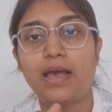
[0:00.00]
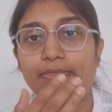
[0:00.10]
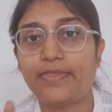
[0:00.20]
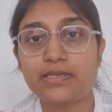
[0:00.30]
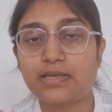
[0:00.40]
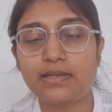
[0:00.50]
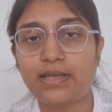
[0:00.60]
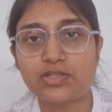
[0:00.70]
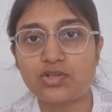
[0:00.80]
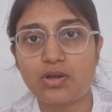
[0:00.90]
And they said
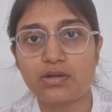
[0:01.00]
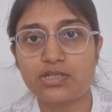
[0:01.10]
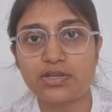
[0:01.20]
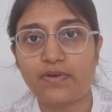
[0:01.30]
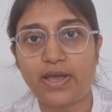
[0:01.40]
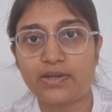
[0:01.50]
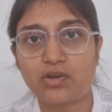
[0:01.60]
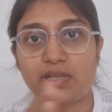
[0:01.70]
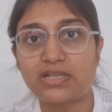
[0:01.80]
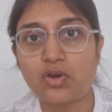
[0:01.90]
that's not Shiva at
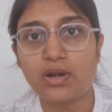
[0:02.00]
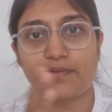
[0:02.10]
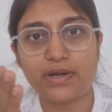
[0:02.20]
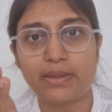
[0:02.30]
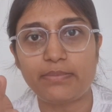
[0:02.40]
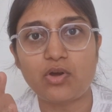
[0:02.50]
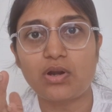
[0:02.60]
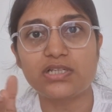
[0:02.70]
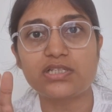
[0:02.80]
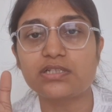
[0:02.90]
all, that's not even a
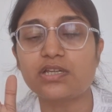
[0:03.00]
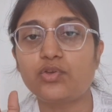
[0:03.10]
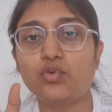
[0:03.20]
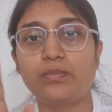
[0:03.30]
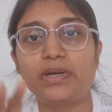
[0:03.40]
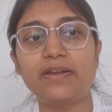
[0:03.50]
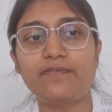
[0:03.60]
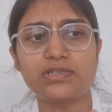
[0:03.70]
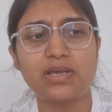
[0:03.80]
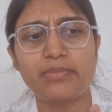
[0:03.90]
demigod, it's just a human, and
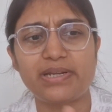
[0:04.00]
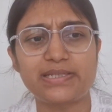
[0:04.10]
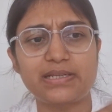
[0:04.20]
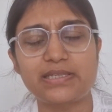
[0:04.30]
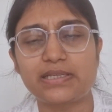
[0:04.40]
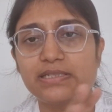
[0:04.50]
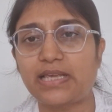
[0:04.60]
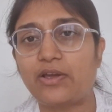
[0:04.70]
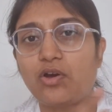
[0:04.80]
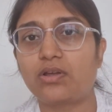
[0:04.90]
for some reason this
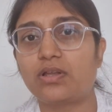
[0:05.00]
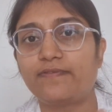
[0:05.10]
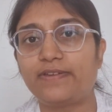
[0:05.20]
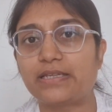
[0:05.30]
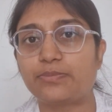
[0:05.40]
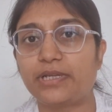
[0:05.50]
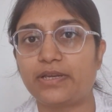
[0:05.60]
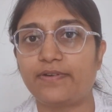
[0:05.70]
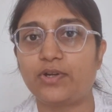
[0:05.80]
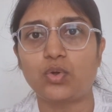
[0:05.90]
iconography has been
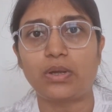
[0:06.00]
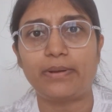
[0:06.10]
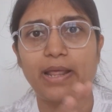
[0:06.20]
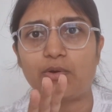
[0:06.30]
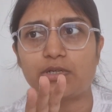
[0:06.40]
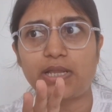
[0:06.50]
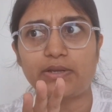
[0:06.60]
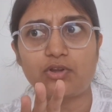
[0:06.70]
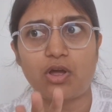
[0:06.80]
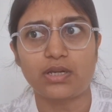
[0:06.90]
given to him, and I was
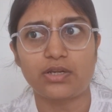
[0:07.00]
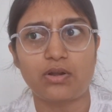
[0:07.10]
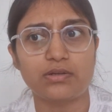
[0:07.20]
like not at